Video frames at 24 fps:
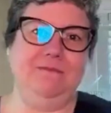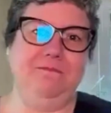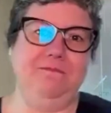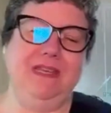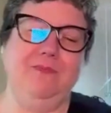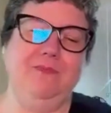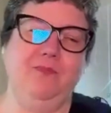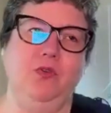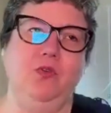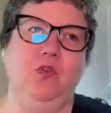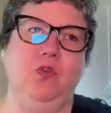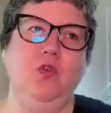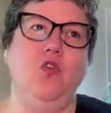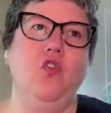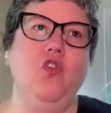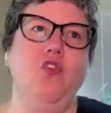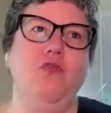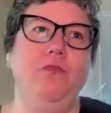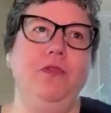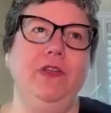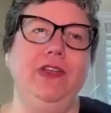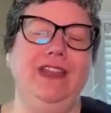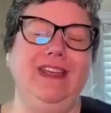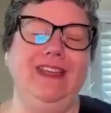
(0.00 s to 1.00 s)
and see
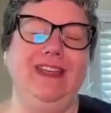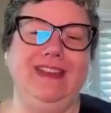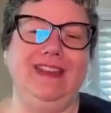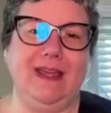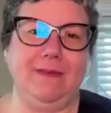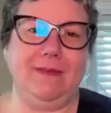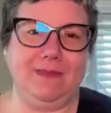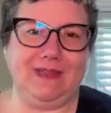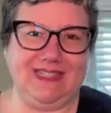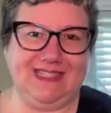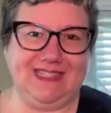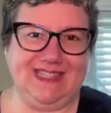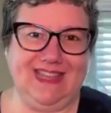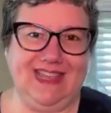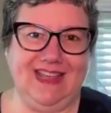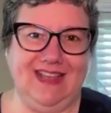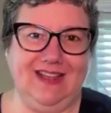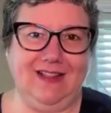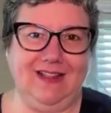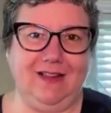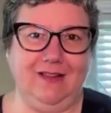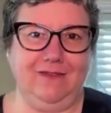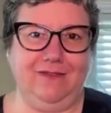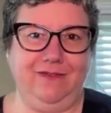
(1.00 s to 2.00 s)
people opening
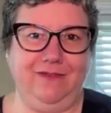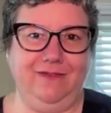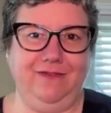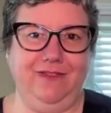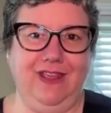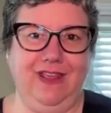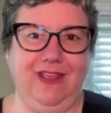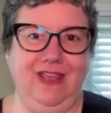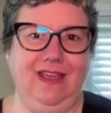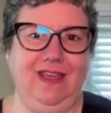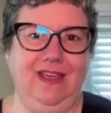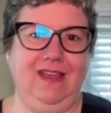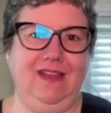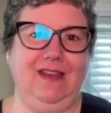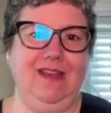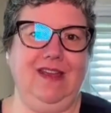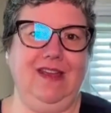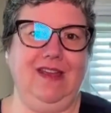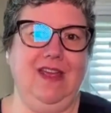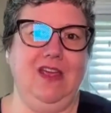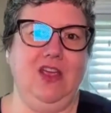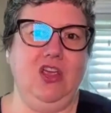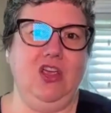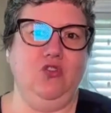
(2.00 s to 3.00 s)
themselves
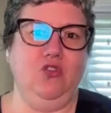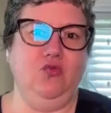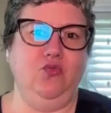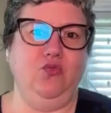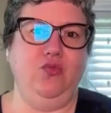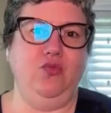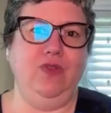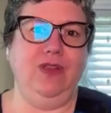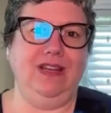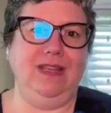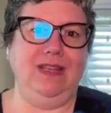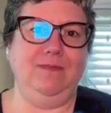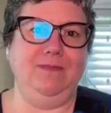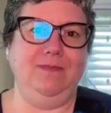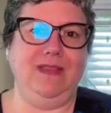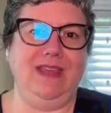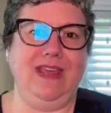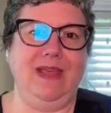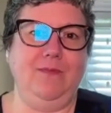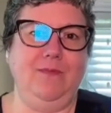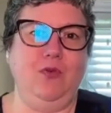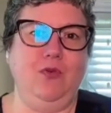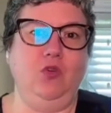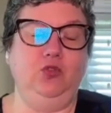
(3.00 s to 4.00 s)
and
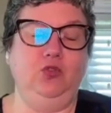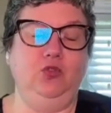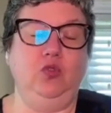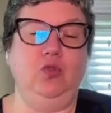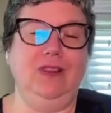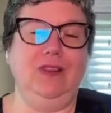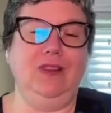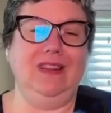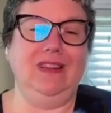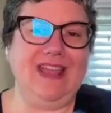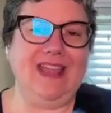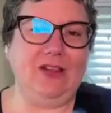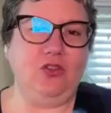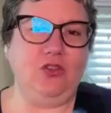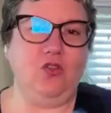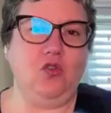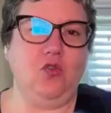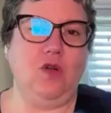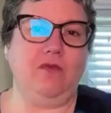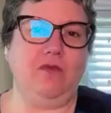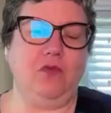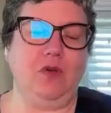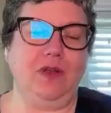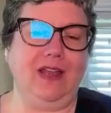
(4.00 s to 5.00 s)
really be able to
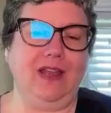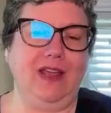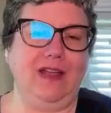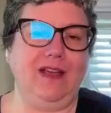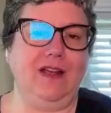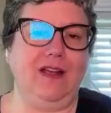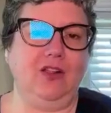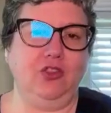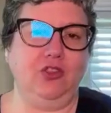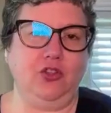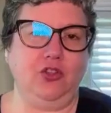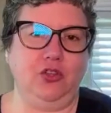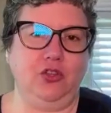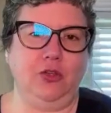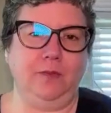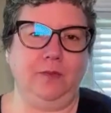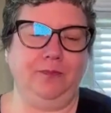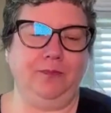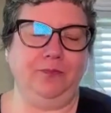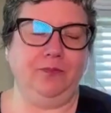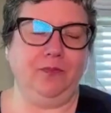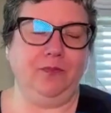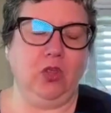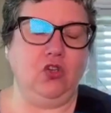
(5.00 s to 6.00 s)
let go of what I call
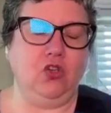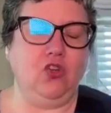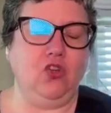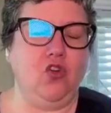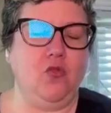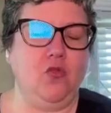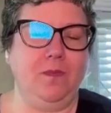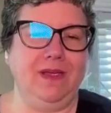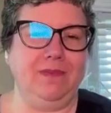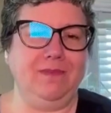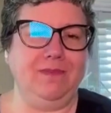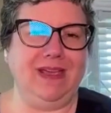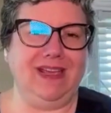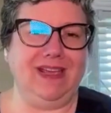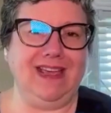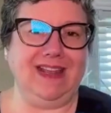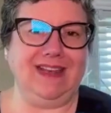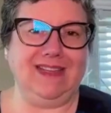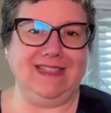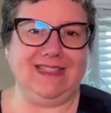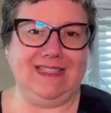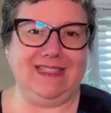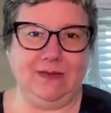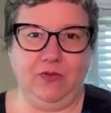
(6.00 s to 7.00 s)
the coping
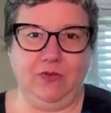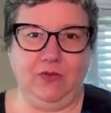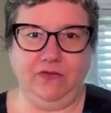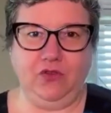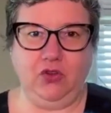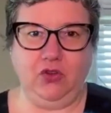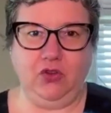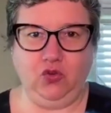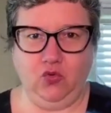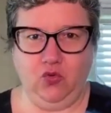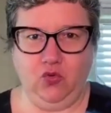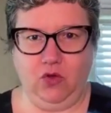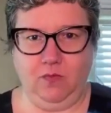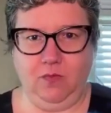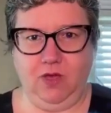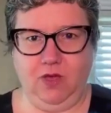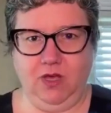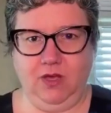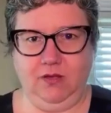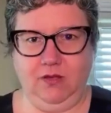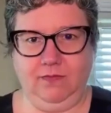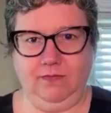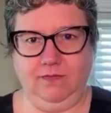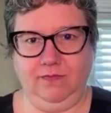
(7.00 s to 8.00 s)
mechanism of the
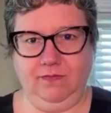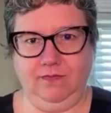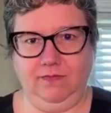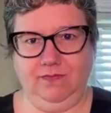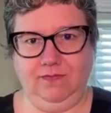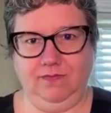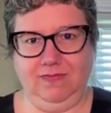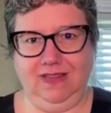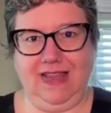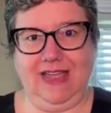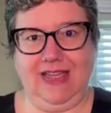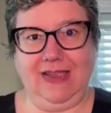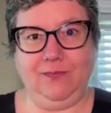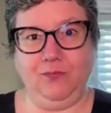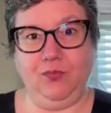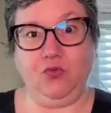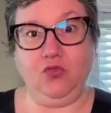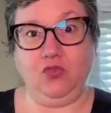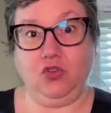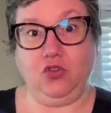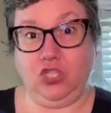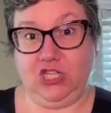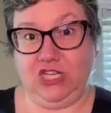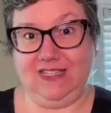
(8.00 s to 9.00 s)
trauma,
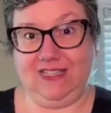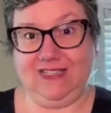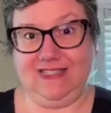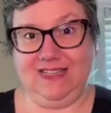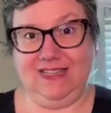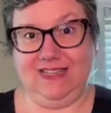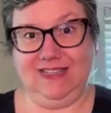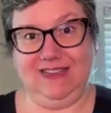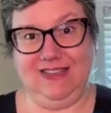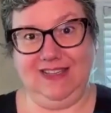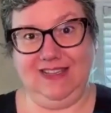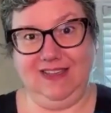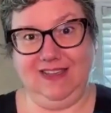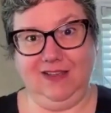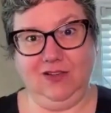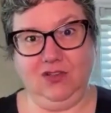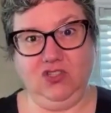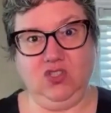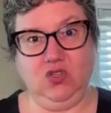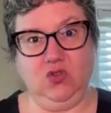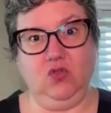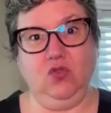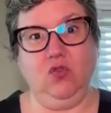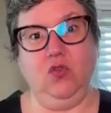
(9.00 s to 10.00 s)
like purchasing
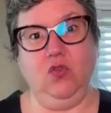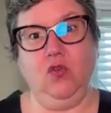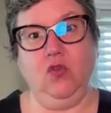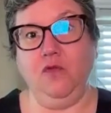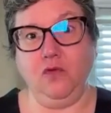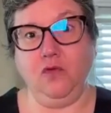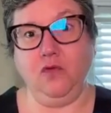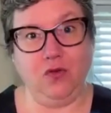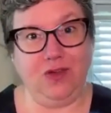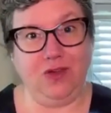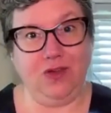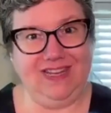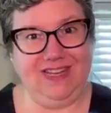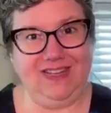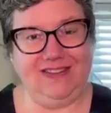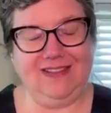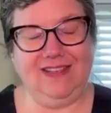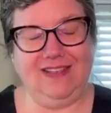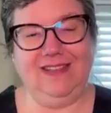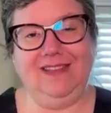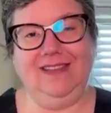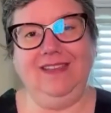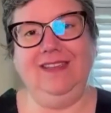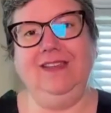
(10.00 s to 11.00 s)
things or
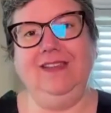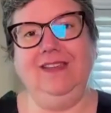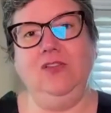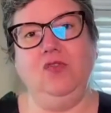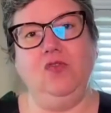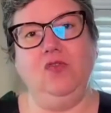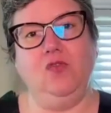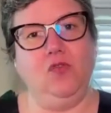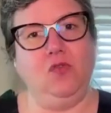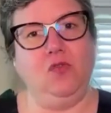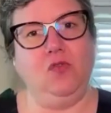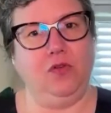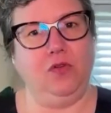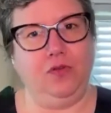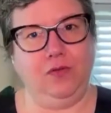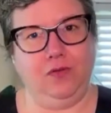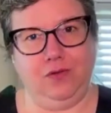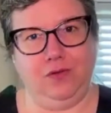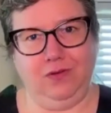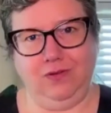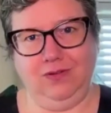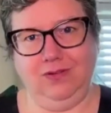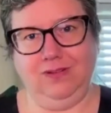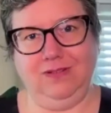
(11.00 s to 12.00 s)
overeating
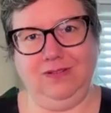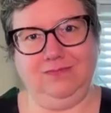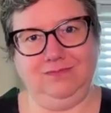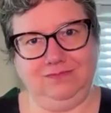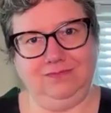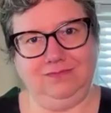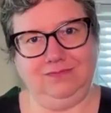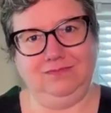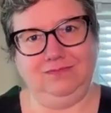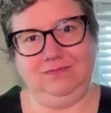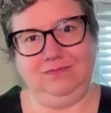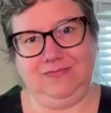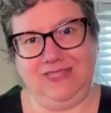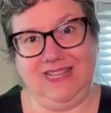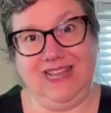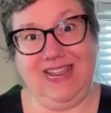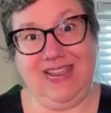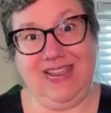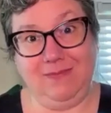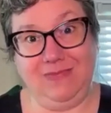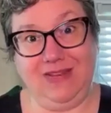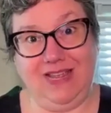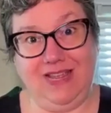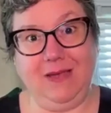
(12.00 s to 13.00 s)
or
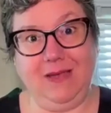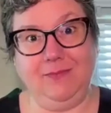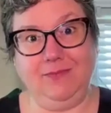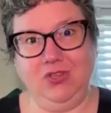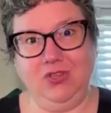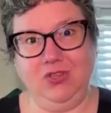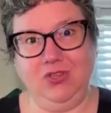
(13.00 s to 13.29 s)
name